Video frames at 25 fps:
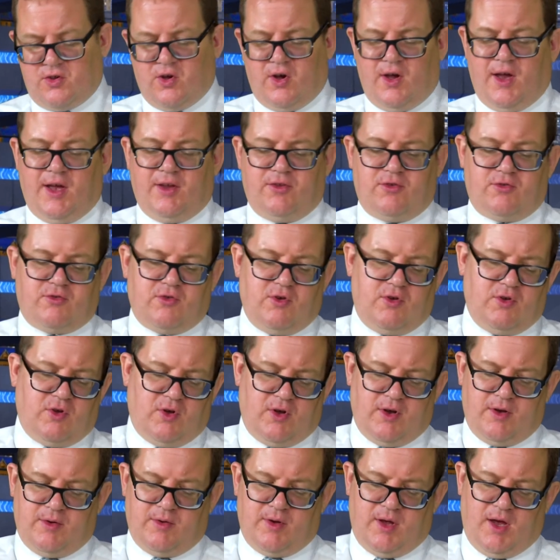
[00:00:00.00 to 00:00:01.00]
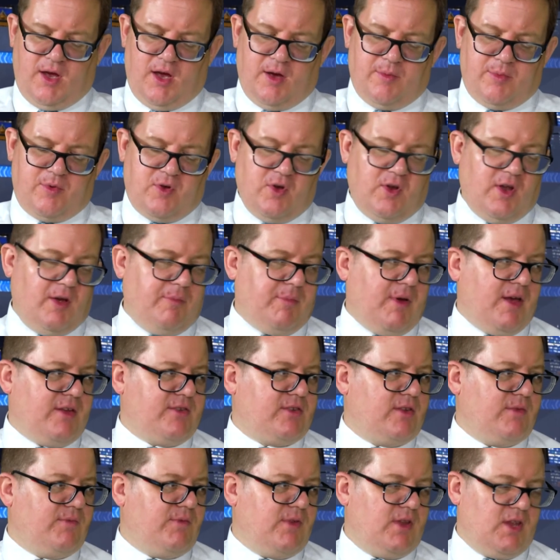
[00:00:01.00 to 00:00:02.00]
her head screwed on. A uh, good
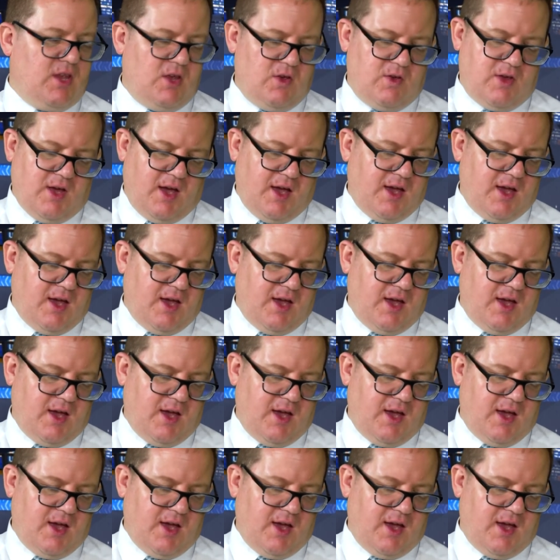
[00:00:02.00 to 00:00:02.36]
ambassador for the UK,